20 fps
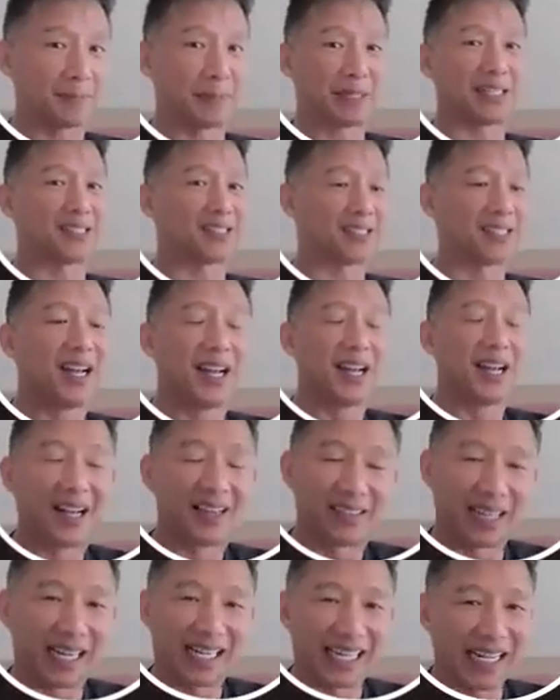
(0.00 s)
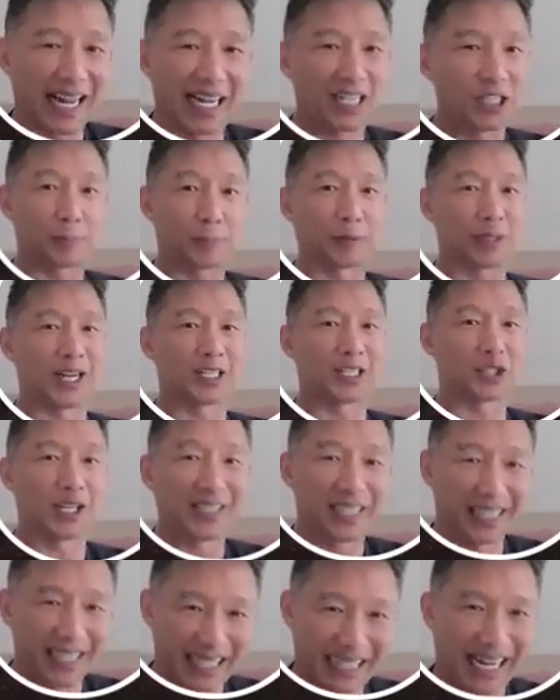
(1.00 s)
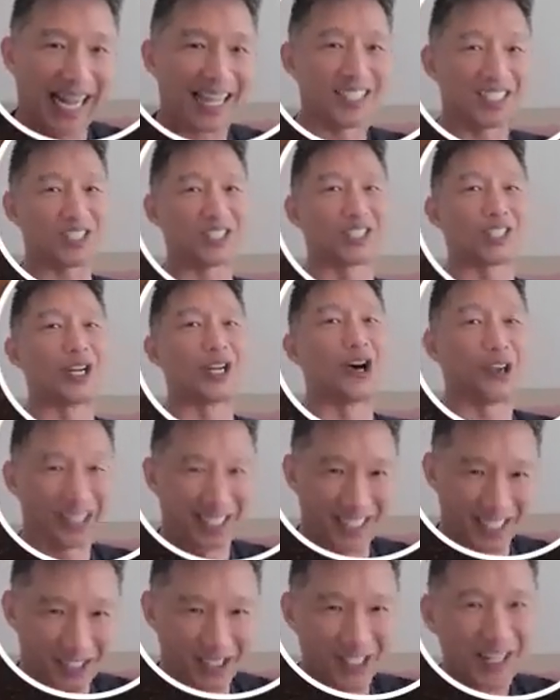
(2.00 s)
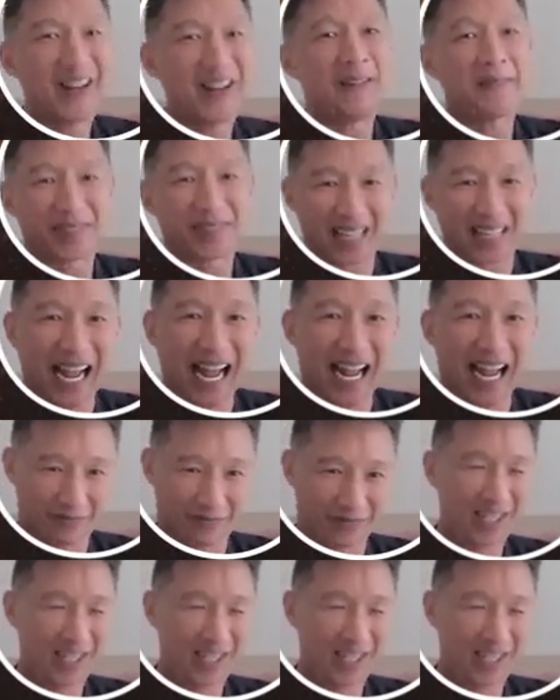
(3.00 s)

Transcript: because they need energy production, they need energy storage, they have